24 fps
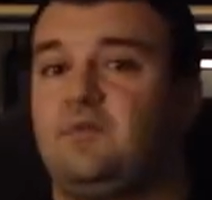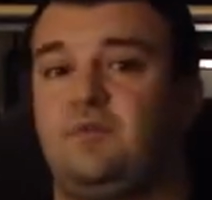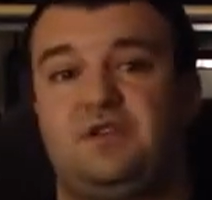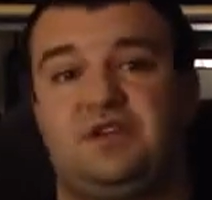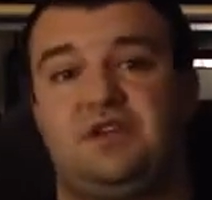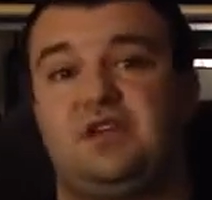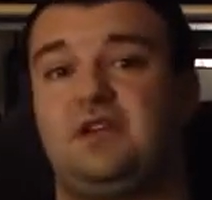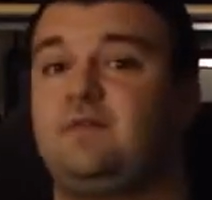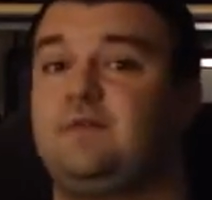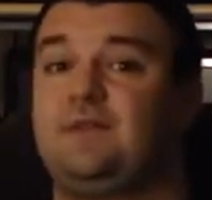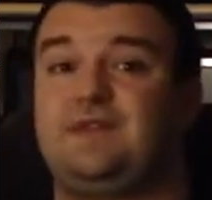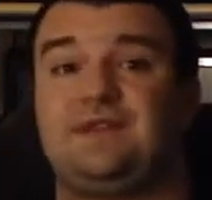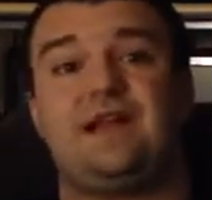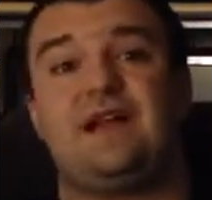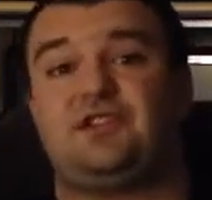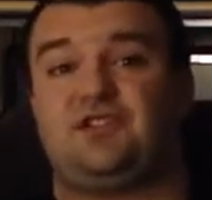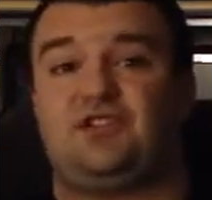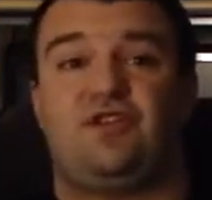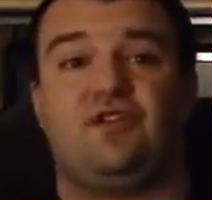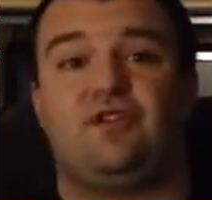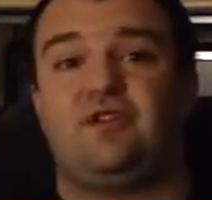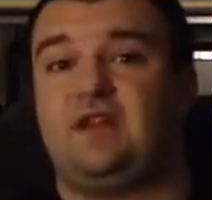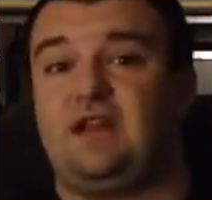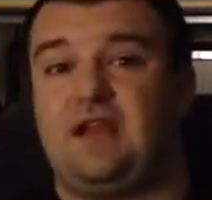Machinima's not
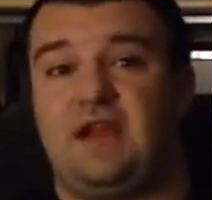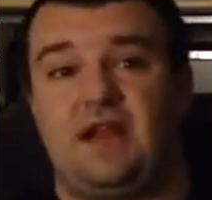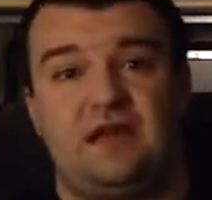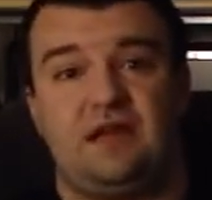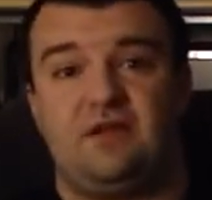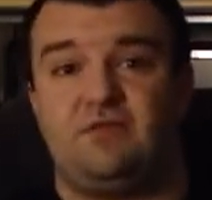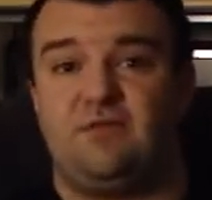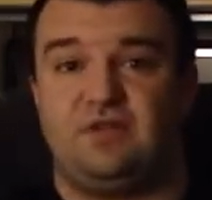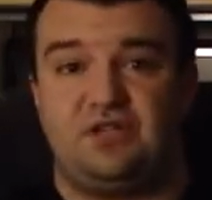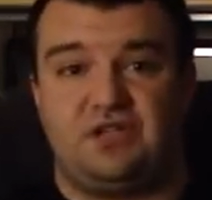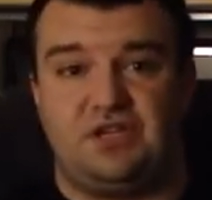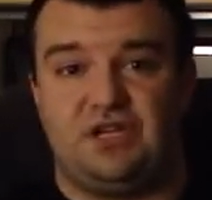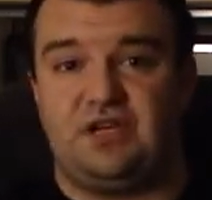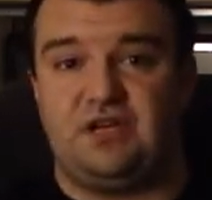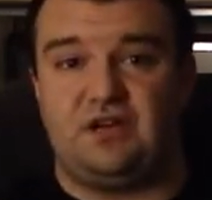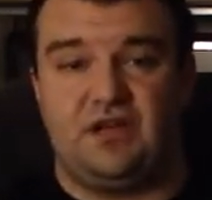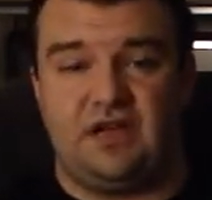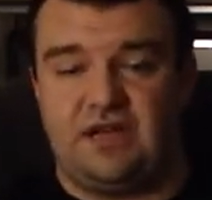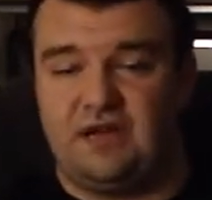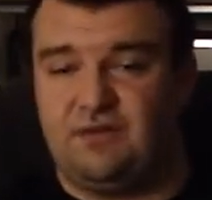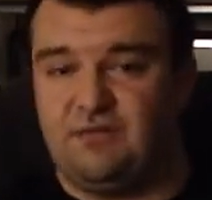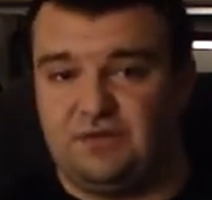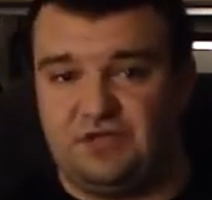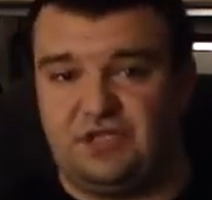turning
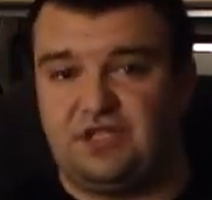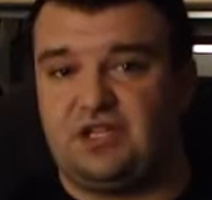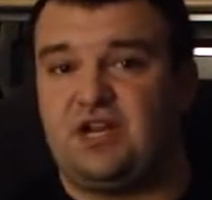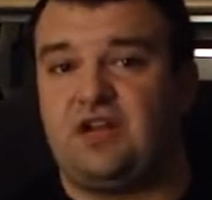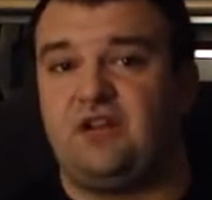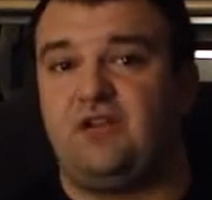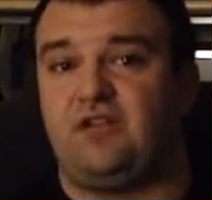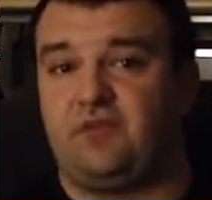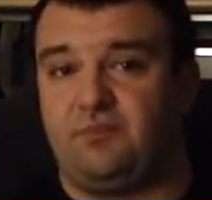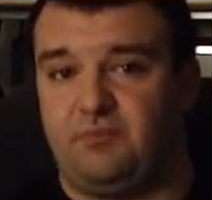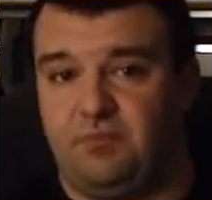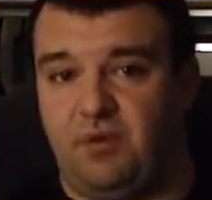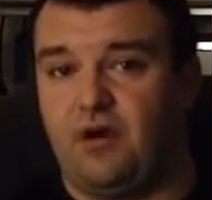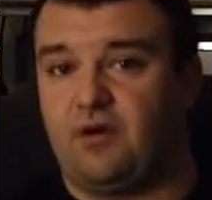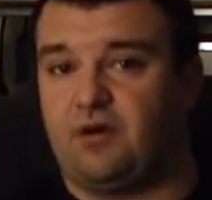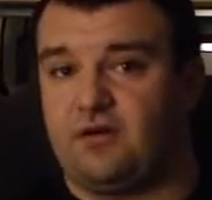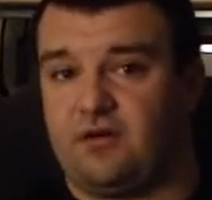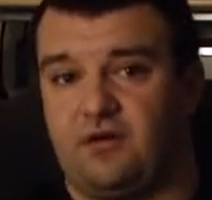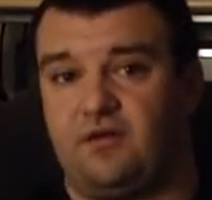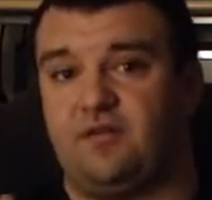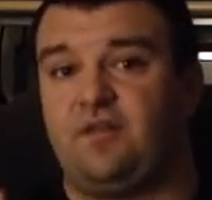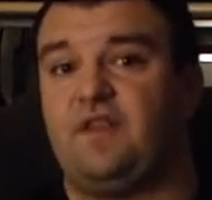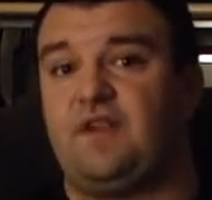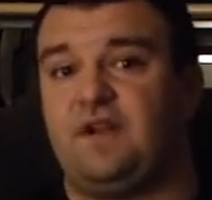anyone's channel's
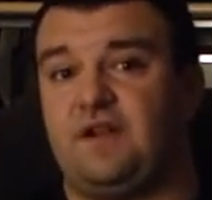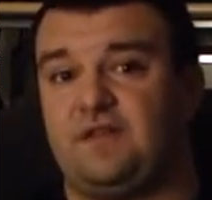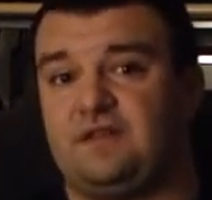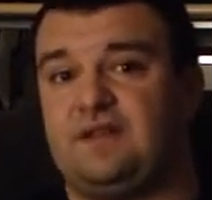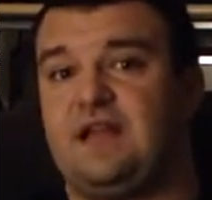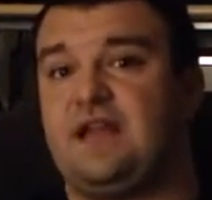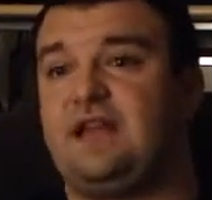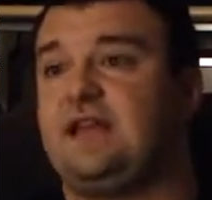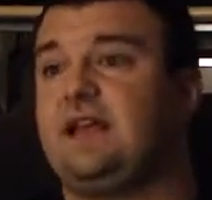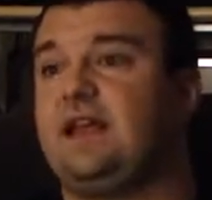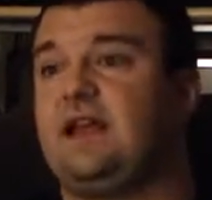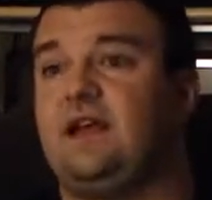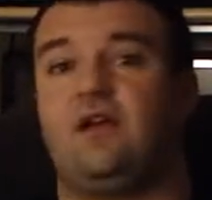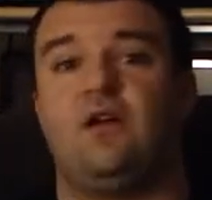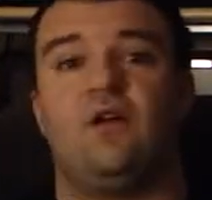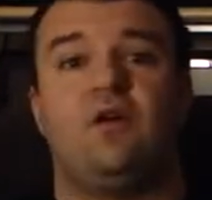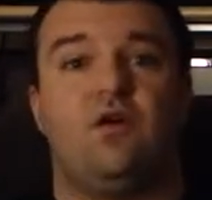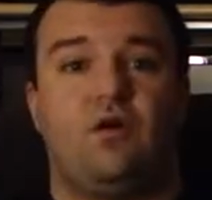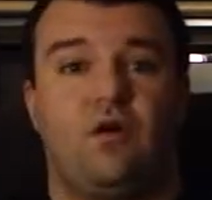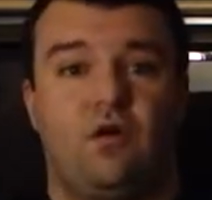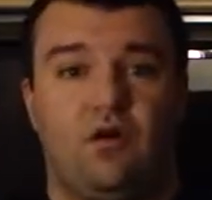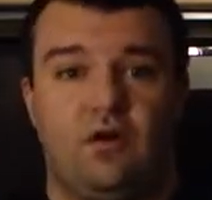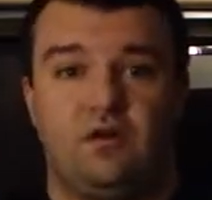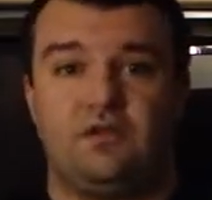partner. They're taking
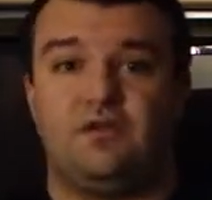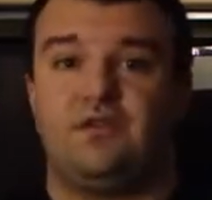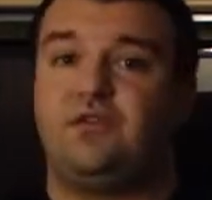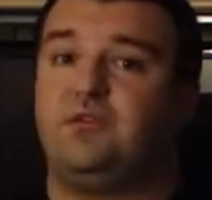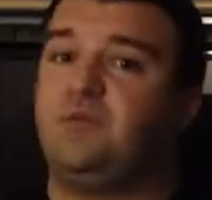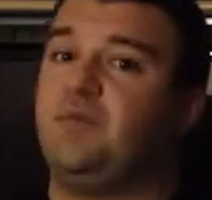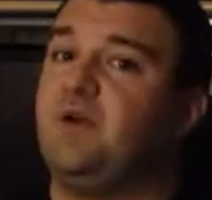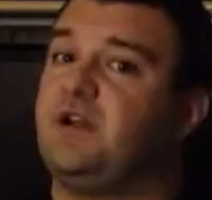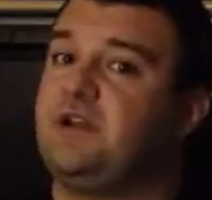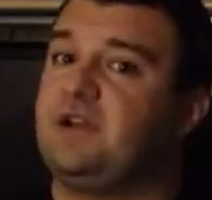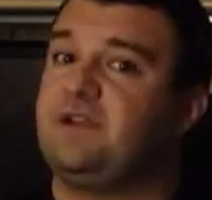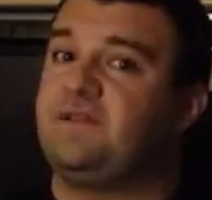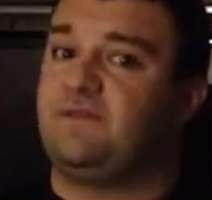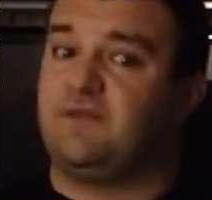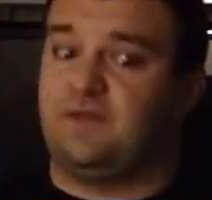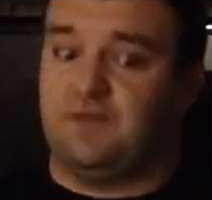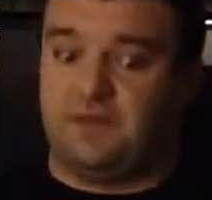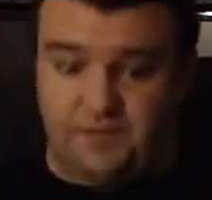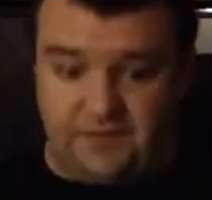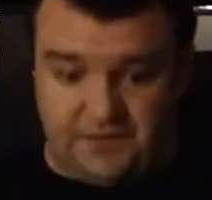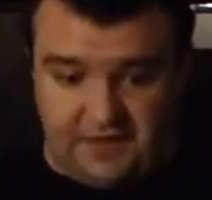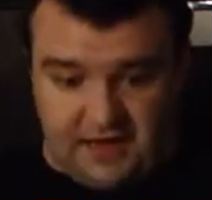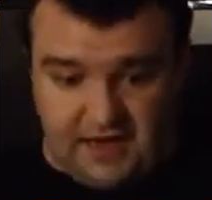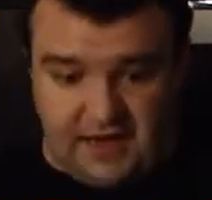all of the money for
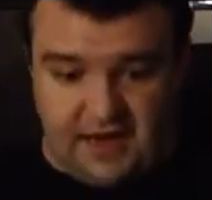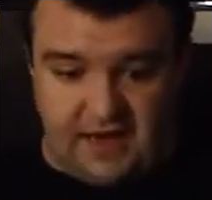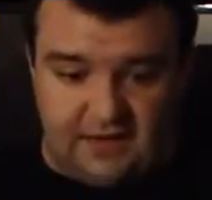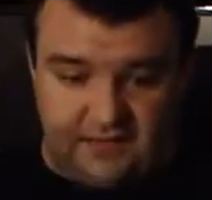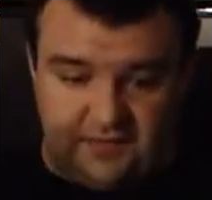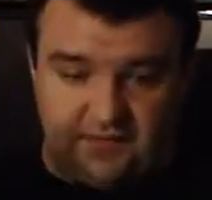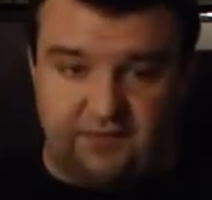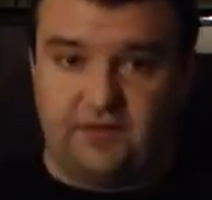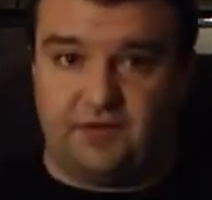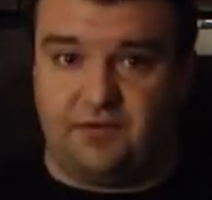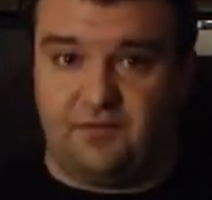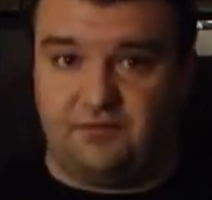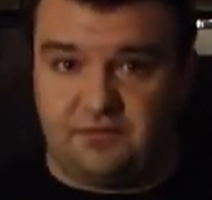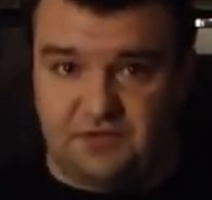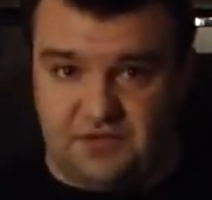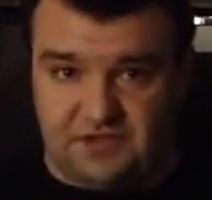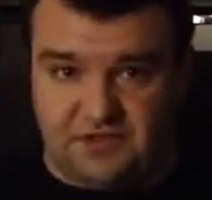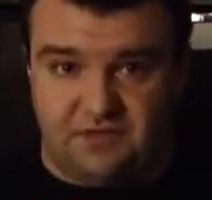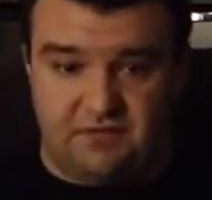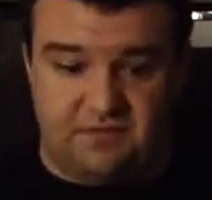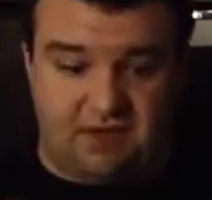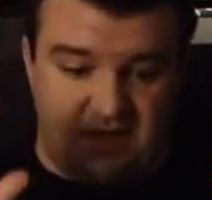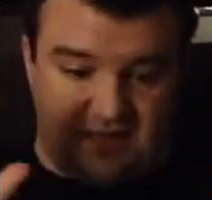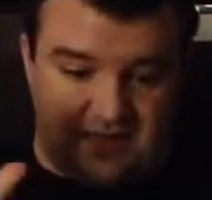those ads. So
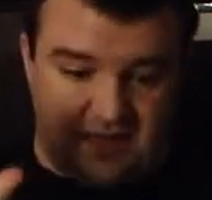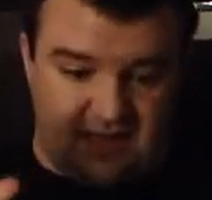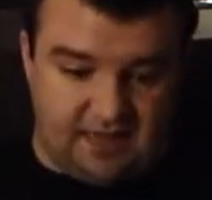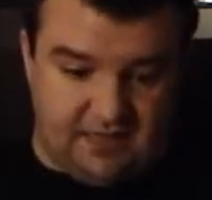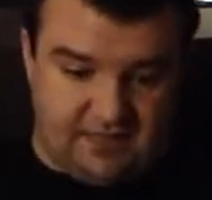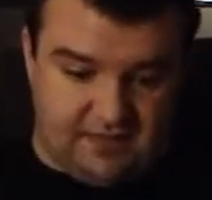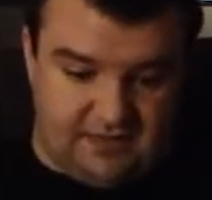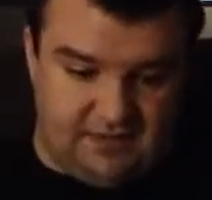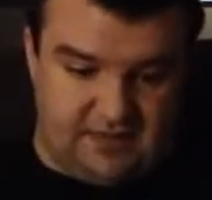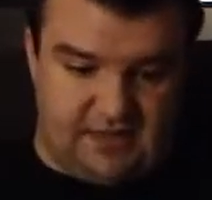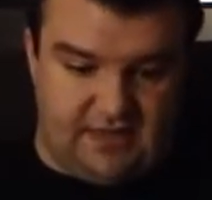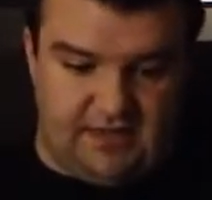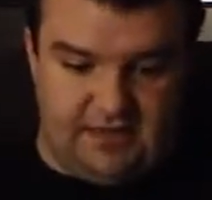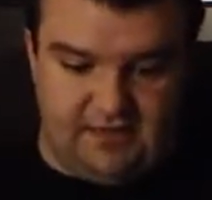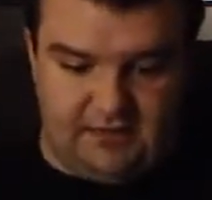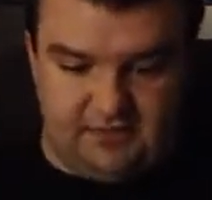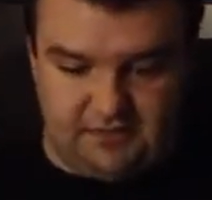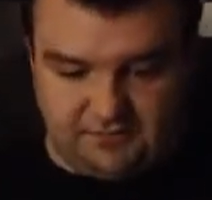just to make that clear.